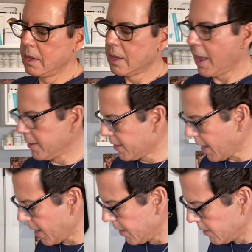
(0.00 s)
High
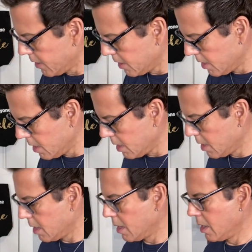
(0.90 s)
Tide
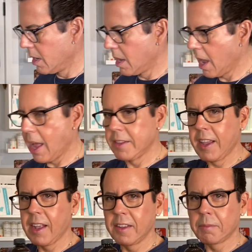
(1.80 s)
and the
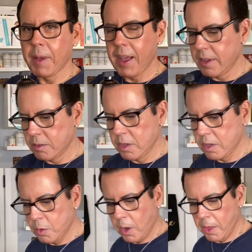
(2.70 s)
other spa
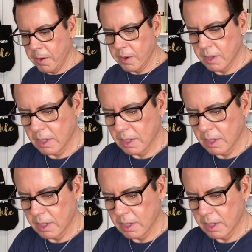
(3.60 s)
together.